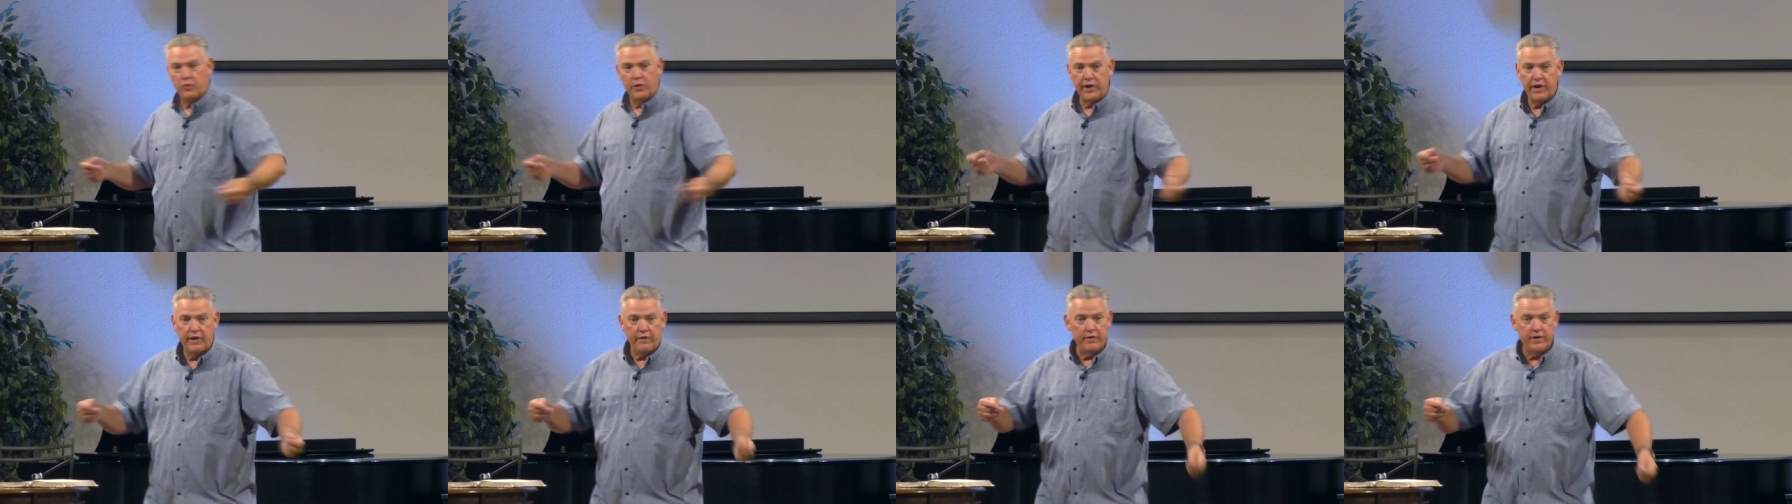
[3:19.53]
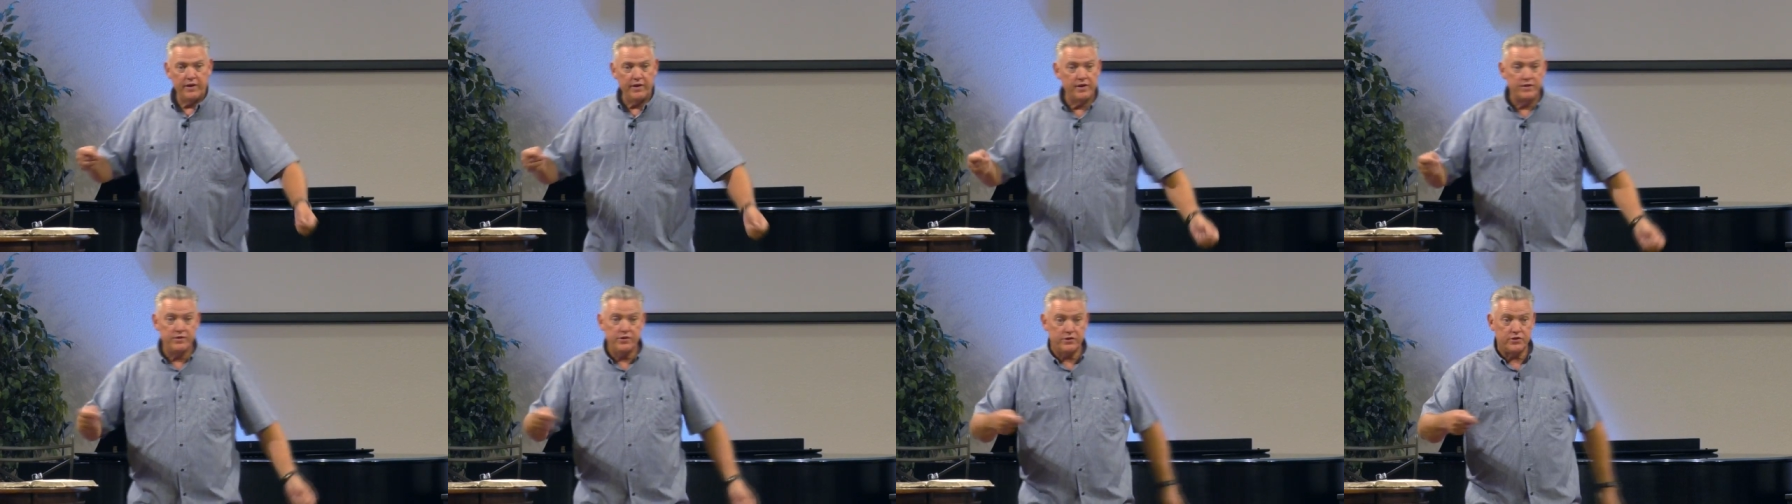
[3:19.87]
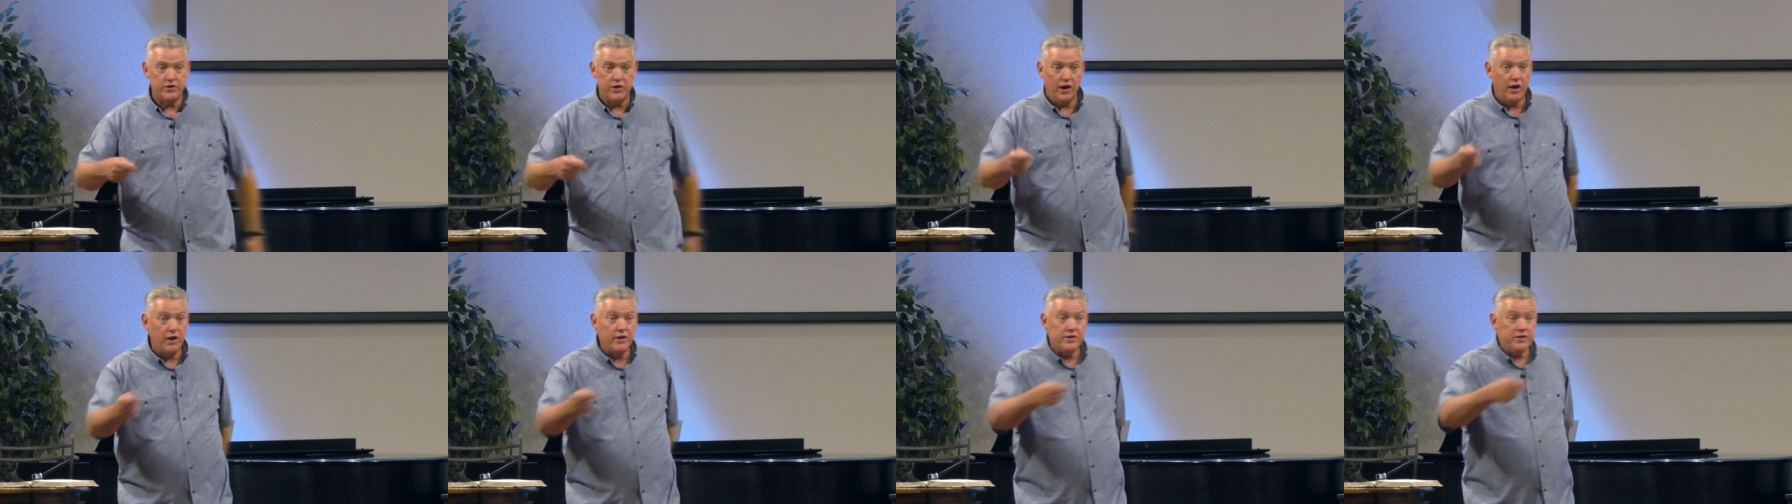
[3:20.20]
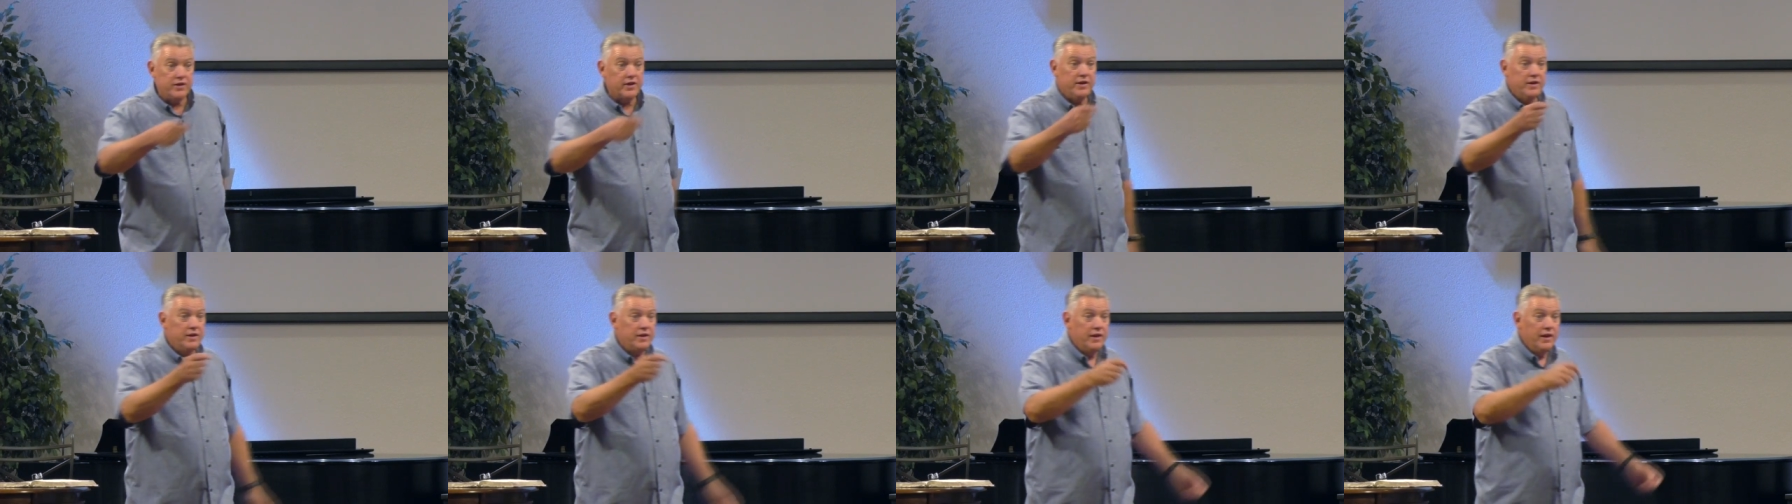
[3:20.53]
whatever it is you're
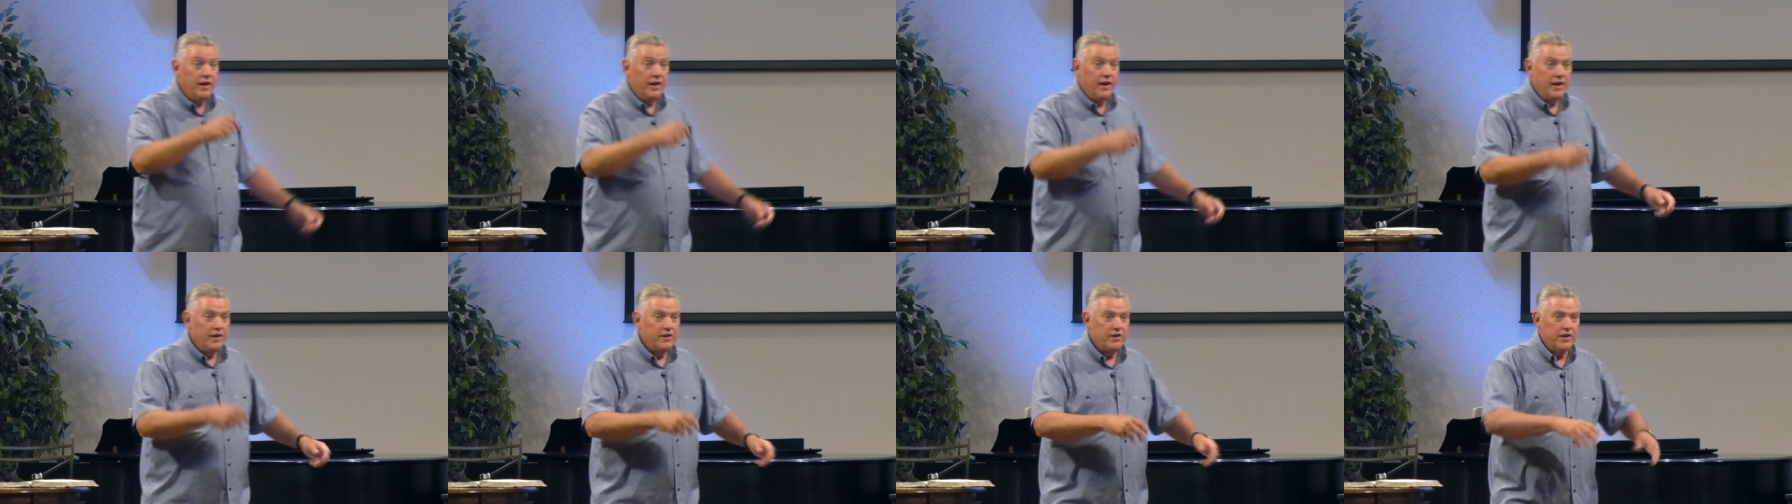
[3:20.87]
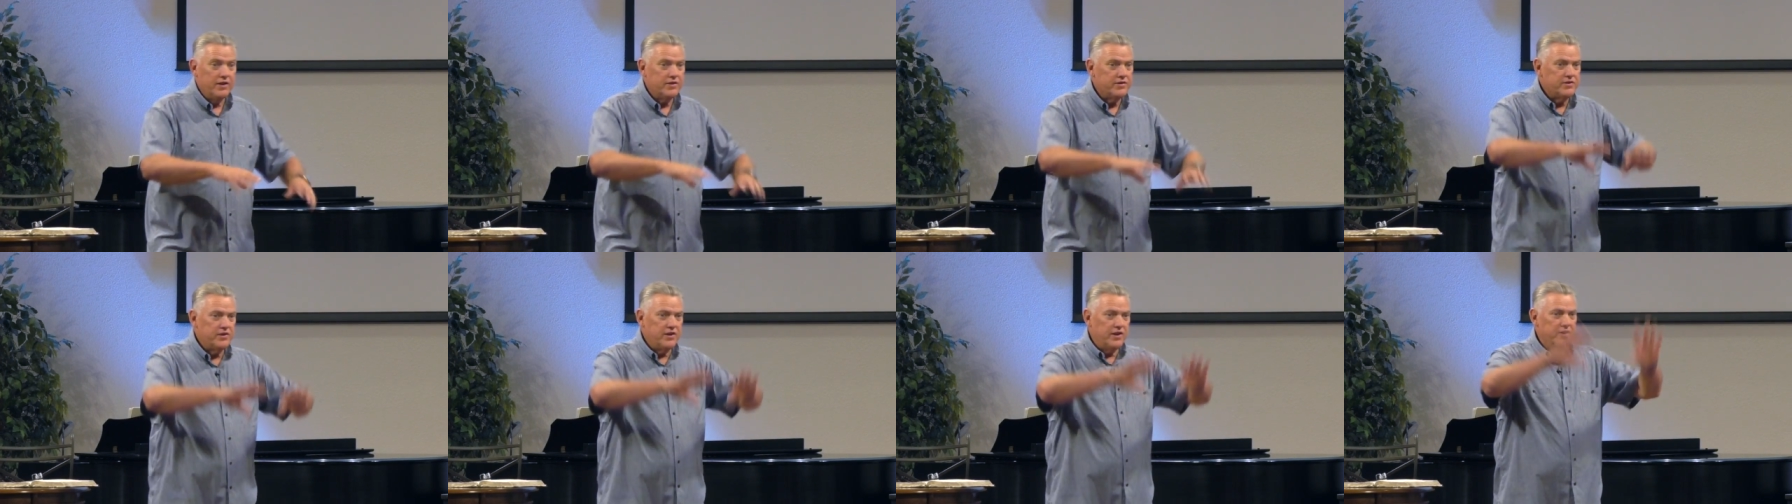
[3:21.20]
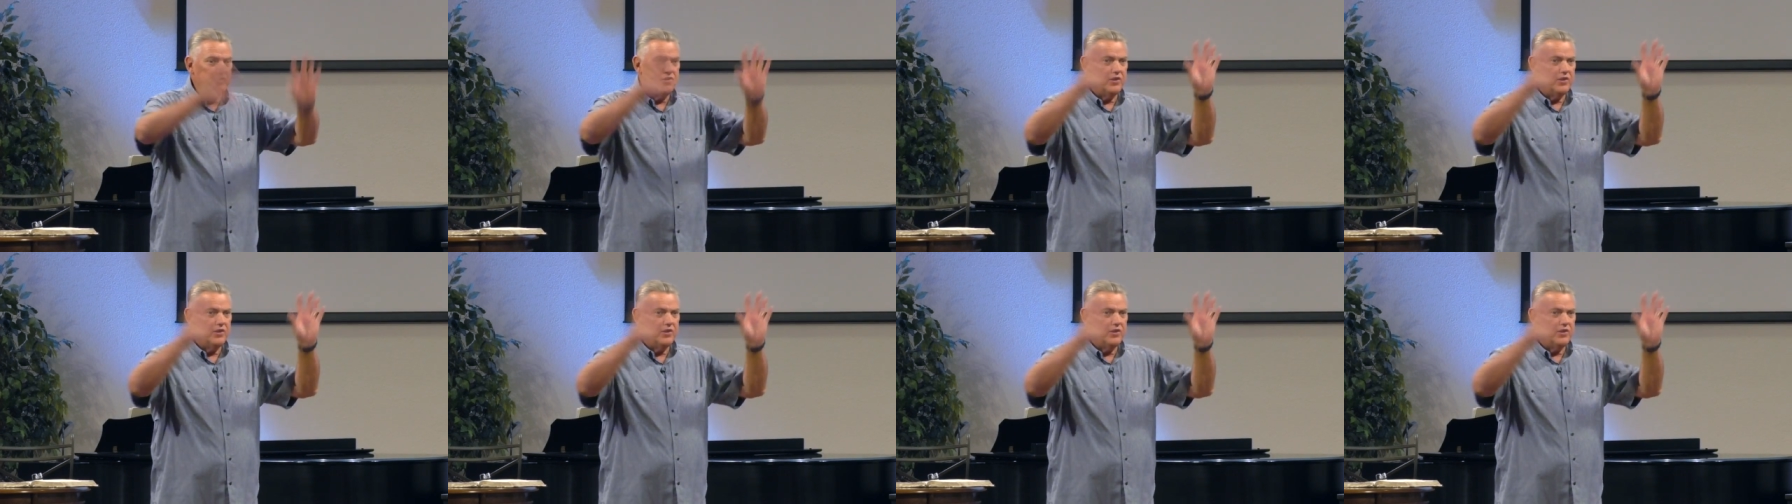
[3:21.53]
charging. Just,